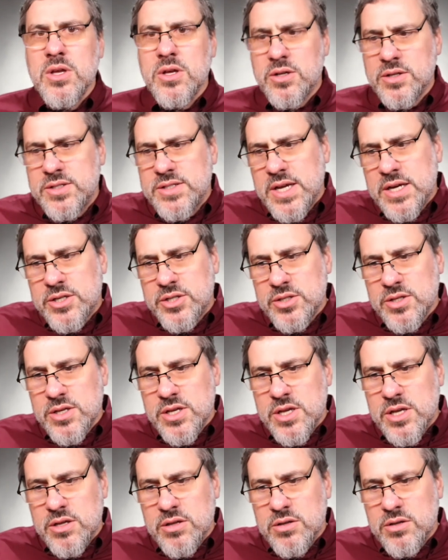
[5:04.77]
Let's
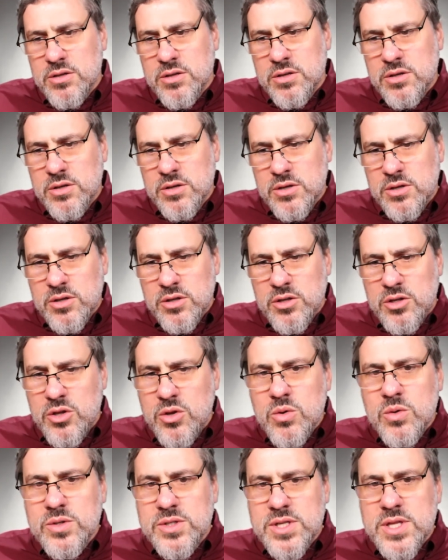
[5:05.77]
actually
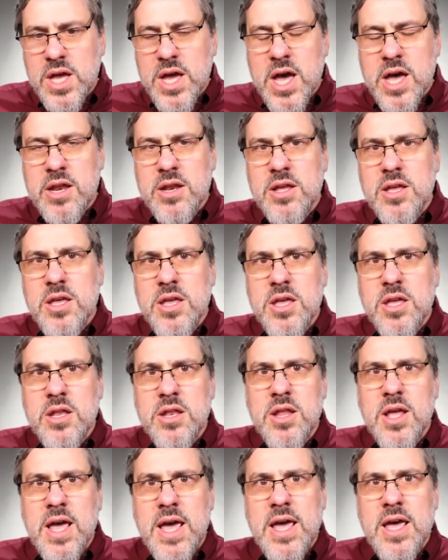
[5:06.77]
use that
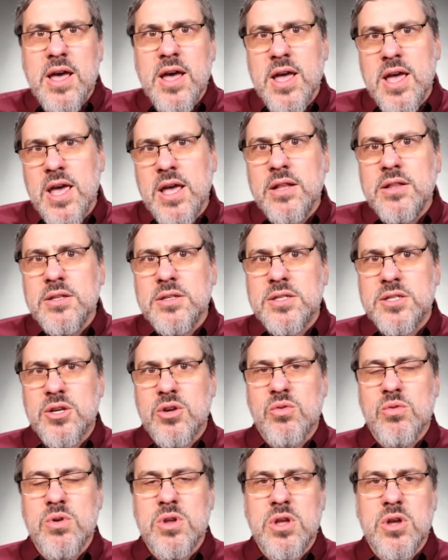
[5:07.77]
in a headless
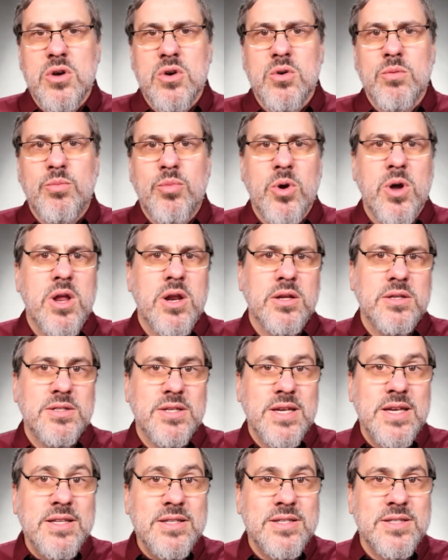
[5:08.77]
Creo products
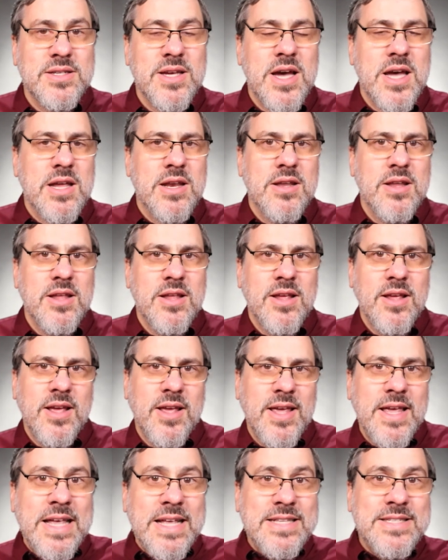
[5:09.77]
insight
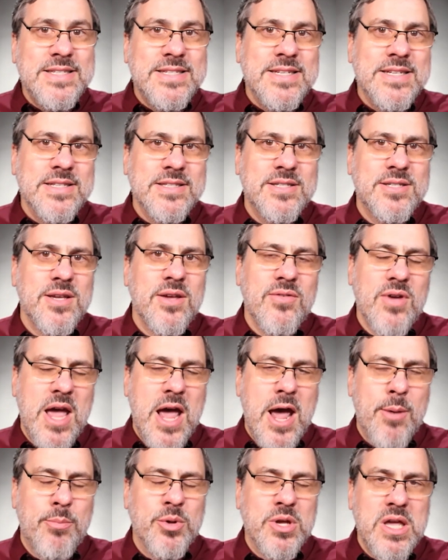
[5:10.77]
instance of an
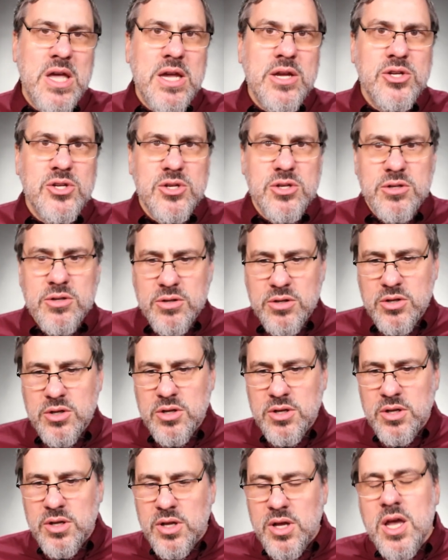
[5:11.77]
application
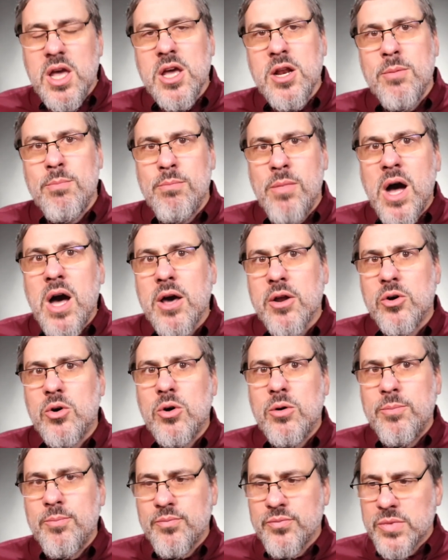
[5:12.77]
and a
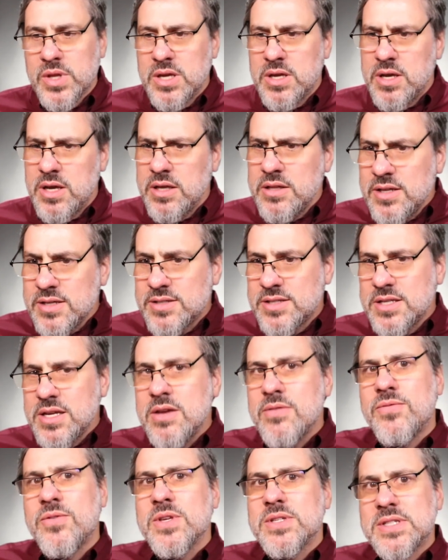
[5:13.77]
model. And let's see
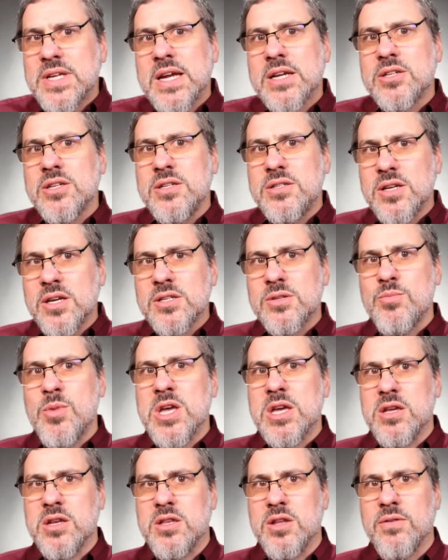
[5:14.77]
if this actually does
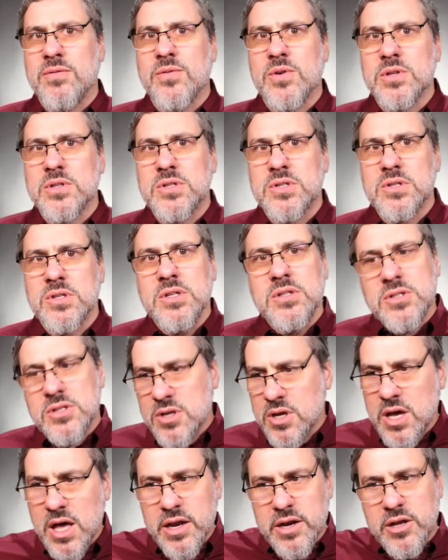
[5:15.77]
make a difference. Let's
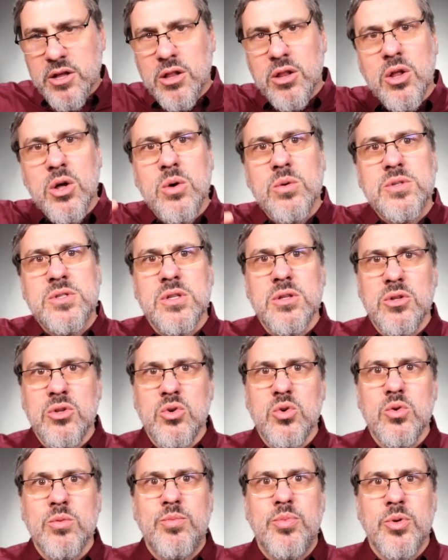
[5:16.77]
kind of close the
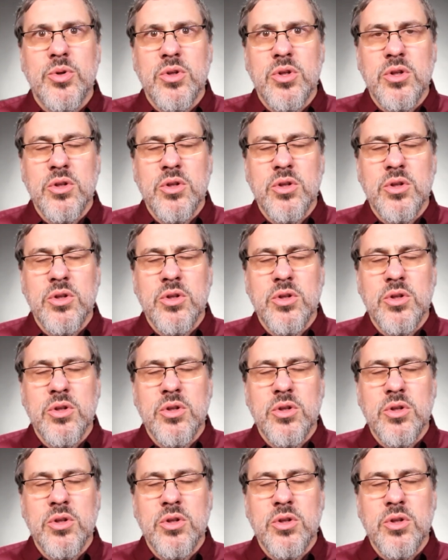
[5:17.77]
loop